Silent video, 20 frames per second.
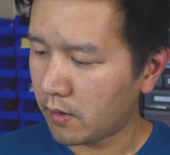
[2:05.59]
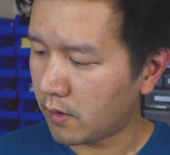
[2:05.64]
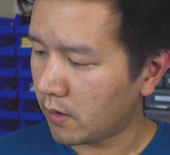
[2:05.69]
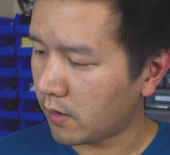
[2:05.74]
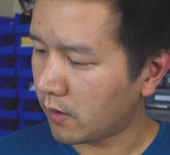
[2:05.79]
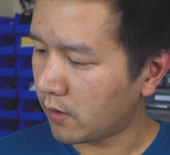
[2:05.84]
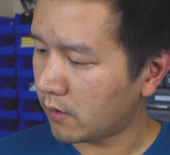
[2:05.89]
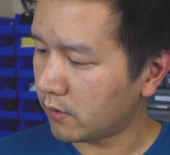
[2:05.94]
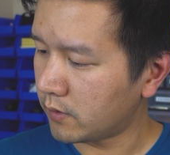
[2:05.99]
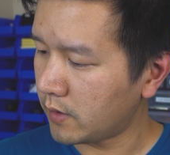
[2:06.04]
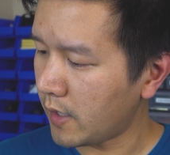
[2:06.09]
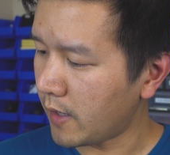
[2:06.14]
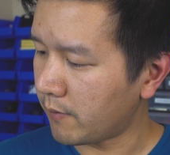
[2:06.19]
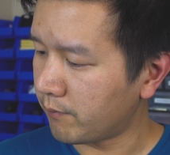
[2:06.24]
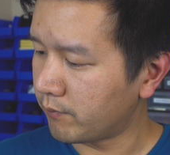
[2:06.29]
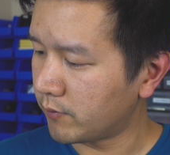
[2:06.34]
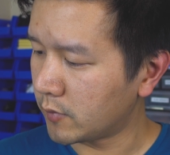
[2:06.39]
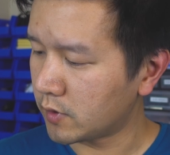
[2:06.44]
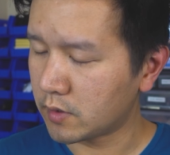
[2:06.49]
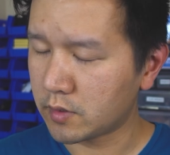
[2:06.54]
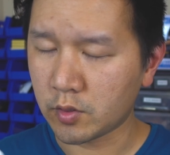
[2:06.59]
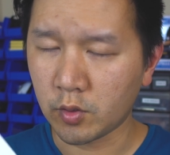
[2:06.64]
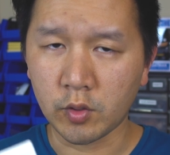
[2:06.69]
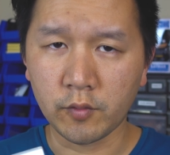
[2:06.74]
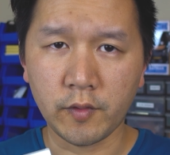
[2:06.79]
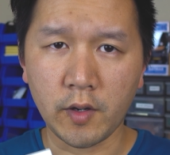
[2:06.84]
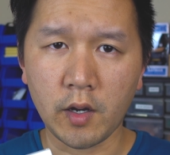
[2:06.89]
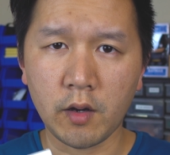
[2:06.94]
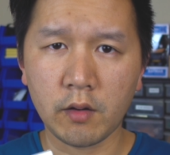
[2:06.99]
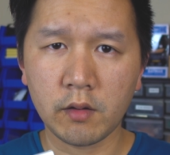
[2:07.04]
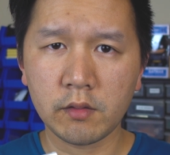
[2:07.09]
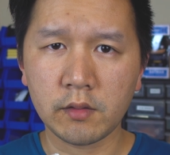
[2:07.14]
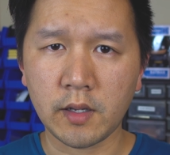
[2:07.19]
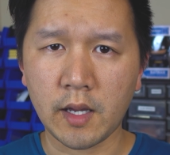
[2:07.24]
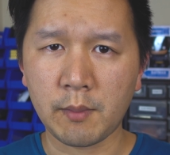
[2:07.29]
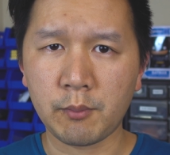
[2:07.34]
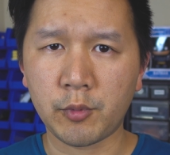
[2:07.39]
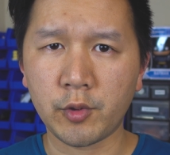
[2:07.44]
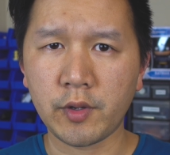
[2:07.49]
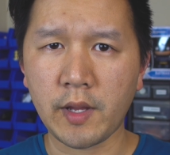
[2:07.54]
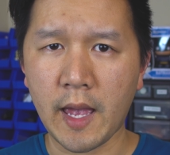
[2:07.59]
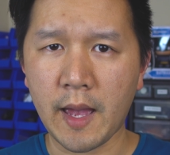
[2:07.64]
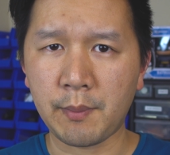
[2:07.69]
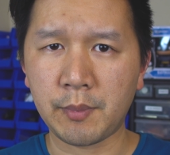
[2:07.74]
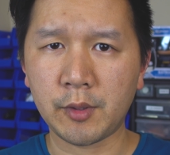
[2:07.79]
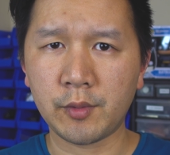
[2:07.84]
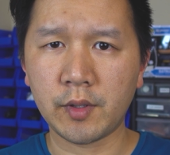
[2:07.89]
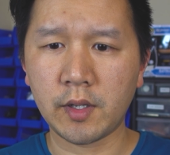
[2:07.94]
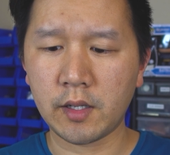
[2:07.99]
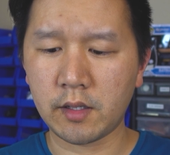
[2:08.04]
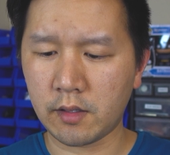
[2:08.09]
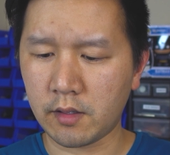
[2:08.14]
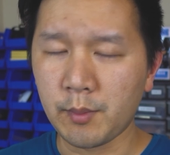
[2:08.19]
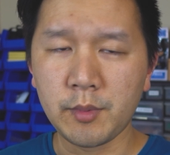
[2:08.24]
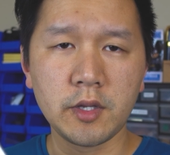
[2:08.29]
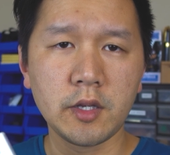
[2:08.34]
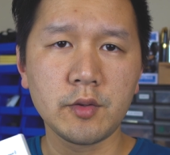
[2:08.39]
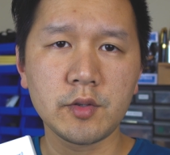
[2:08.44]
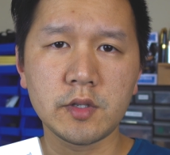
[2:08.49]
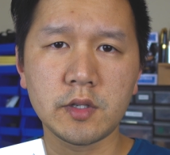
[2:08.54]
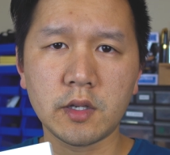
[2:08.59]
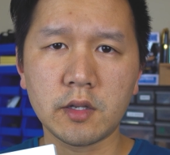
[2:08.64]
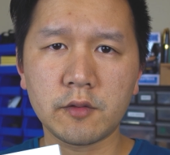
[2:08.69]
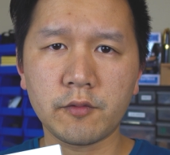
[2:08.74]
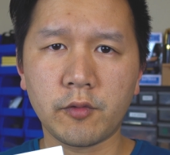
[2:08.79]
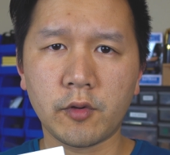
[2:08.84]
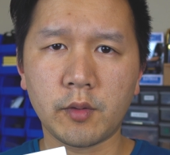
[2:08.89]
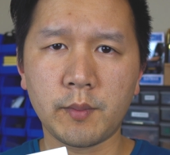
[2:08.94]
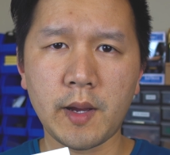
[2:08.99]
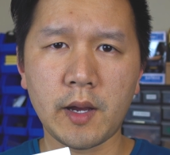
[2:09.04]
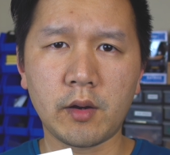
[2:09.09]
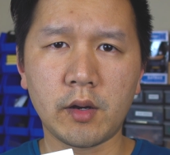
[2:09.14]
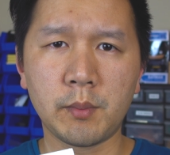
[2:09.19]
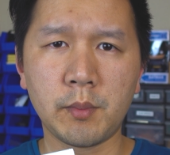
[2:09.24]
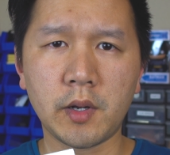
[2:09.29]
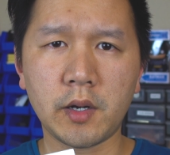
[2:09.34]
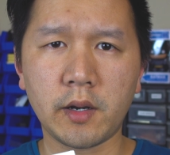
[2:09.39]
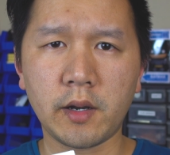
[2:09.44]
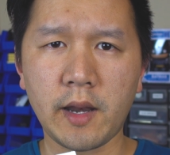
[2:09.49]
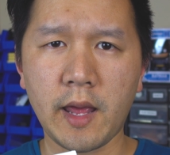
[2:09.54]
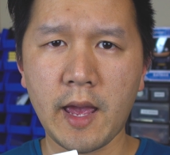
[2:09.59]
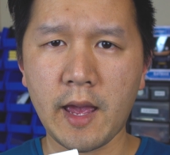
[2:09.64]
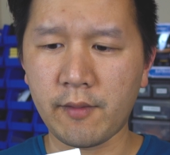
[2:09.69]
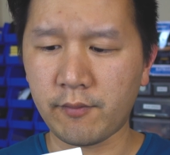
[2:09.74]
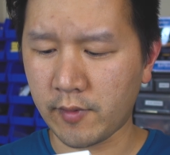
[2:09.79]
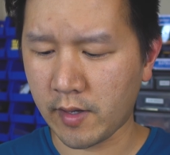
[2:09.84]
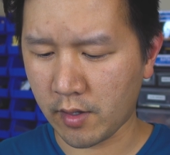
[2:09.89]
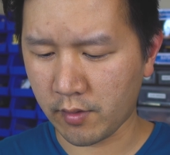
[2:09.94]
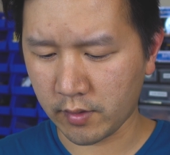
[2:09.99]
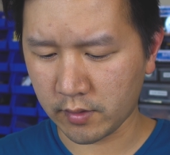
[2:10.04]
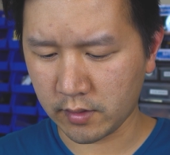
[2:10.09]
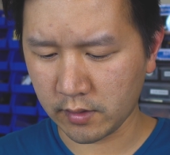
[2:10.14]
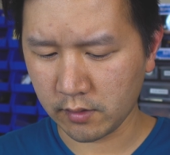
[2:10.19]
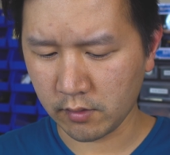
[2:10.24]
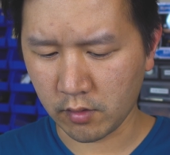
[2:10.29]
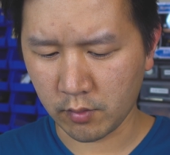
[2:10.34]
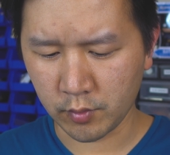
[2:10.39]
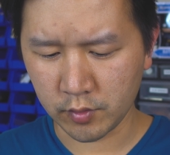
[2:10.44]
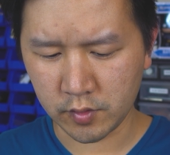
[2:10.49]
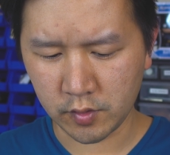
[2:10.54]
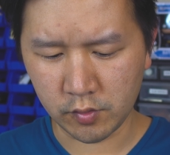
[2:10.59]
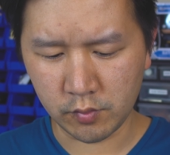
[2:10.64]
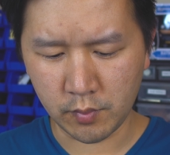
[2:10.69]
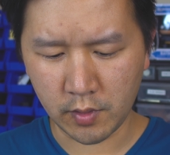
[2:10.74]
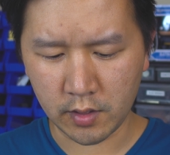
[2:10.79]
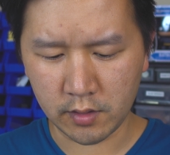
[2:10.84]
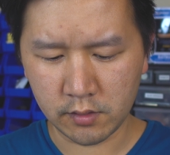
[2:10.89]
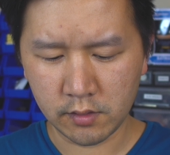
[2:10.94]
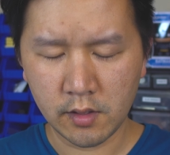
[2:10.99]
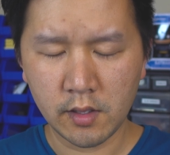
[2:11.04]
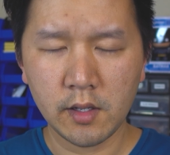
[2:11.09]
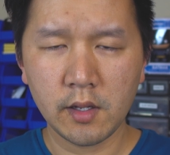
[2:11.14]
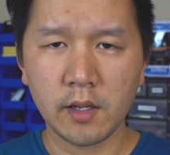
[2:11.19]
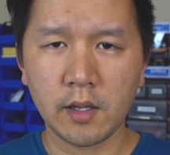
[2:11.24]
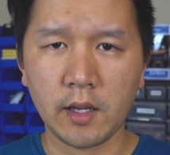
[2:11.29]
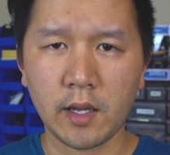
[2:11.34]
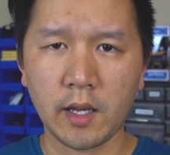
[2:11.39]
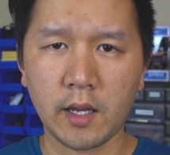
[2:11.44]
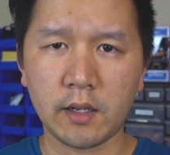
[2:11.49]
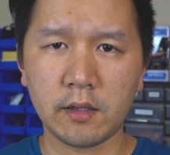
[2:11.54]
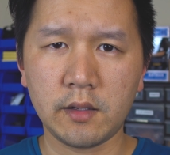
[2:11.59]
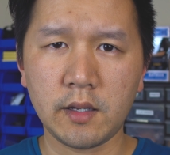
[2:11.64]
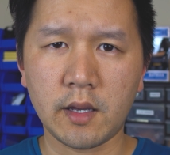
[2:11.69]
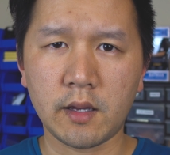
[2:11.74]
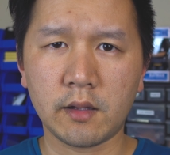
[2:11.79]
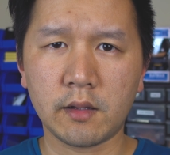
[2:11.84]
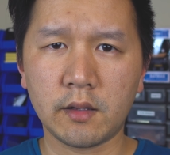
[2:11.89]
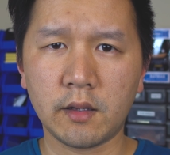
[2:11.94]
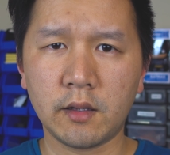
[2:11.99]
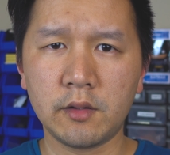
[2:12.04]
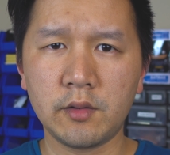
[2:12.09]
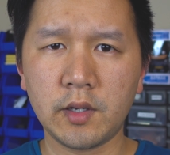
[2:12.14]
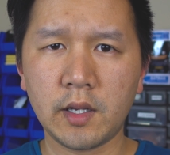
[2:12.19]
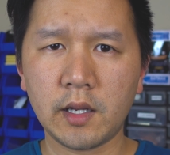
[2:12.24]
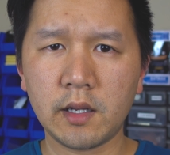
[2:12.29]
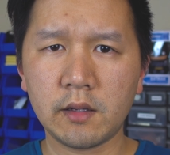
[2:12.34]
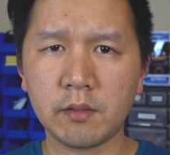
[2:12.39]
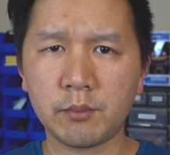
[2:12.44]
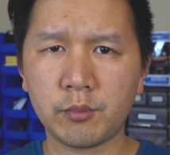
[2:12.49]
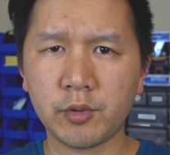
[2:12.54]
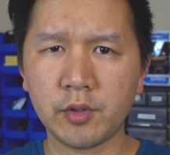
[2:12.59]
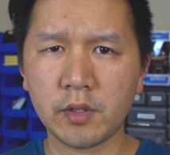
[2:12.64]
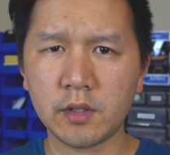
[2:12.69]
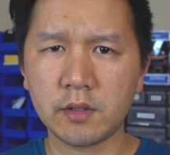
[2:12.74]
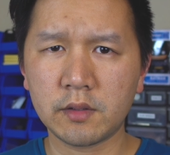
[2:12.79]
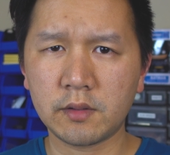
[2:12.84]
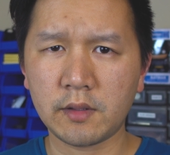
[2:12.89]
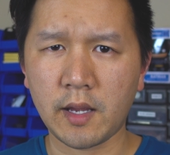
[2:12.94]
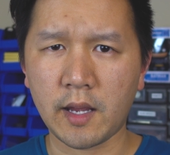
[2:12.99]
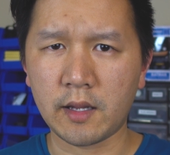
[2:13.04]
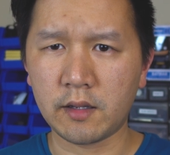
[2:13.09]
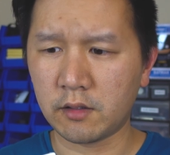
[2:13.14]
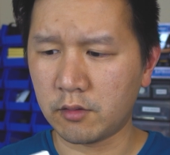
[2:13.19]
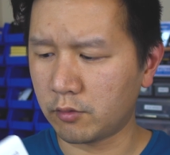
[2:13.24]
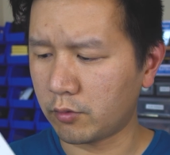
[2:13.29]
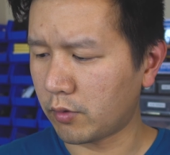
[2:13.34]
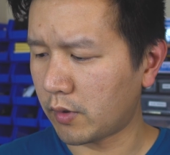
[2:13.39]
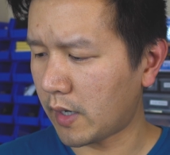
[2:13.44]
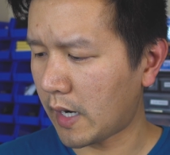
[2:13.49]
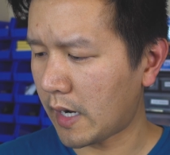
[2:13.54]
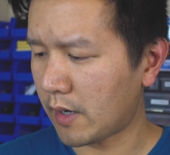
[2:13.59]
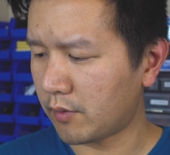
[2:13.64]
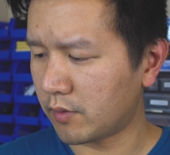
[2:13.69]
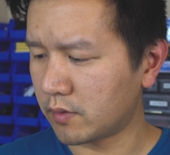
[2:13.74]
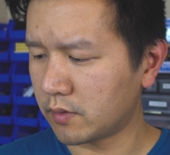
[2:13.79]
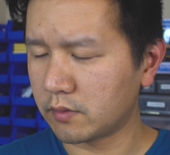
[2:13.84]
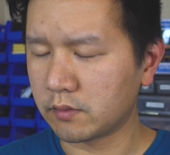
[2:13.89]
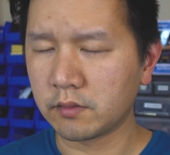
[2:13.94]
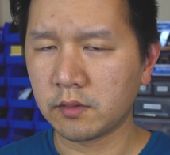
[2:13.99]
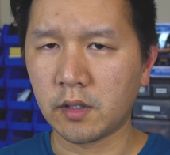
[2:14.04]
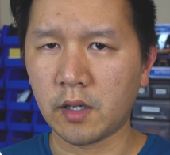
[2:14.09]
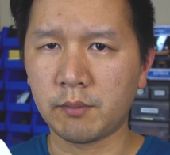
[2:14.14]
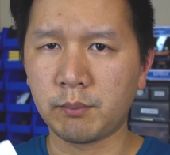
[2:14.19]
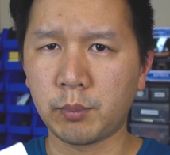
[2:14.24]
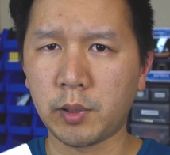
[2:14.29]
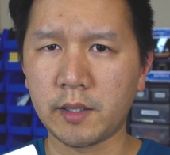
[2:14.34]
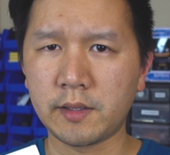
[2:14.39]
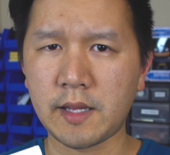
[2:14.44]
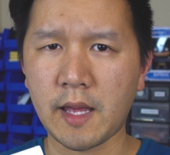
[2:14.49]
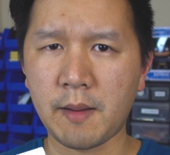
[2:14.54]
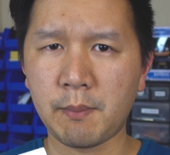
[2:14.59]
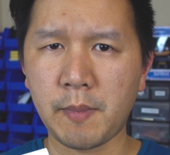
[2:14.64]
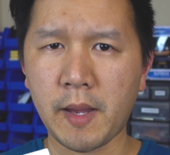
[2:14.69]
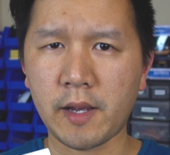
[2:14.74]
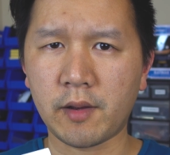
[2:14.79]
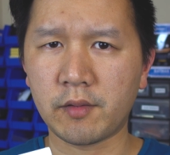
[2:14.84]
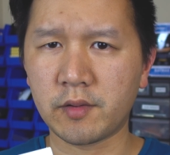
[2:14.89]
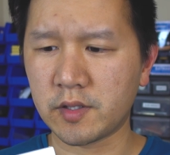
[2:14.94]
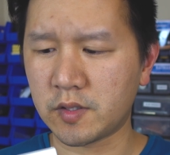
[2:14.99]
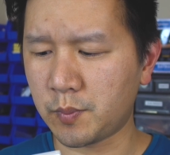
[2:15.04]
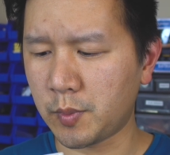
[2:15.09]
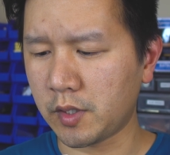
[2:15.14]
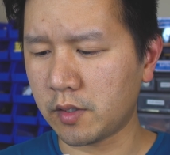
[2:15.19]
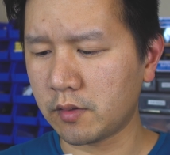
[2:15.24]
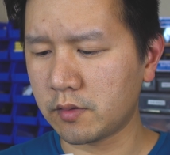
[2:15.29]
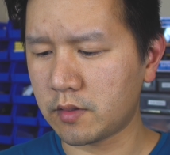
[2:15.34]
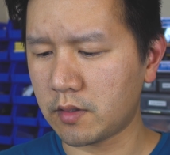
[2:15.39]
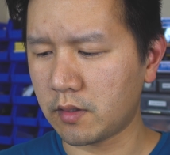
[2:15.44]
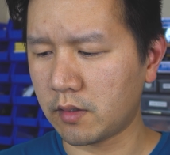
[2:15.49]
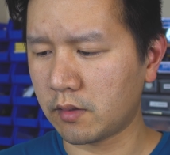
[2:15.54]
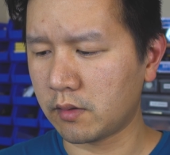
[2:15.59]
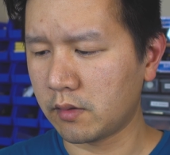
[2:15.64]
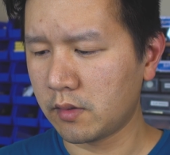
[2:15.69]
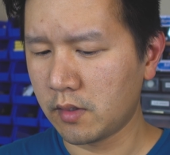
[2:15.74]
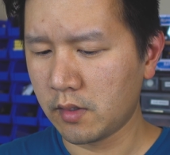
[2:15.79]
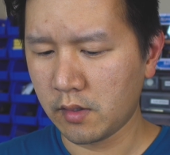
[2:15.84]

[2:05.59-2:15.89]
Uh, yeah, so overall, I'm pretty happy with it. I've been using this for about a month and a half now, I think, almost two months. And yeah, uh, you're getting pretty good 10 to 12 hour of playtime back on the speakers here.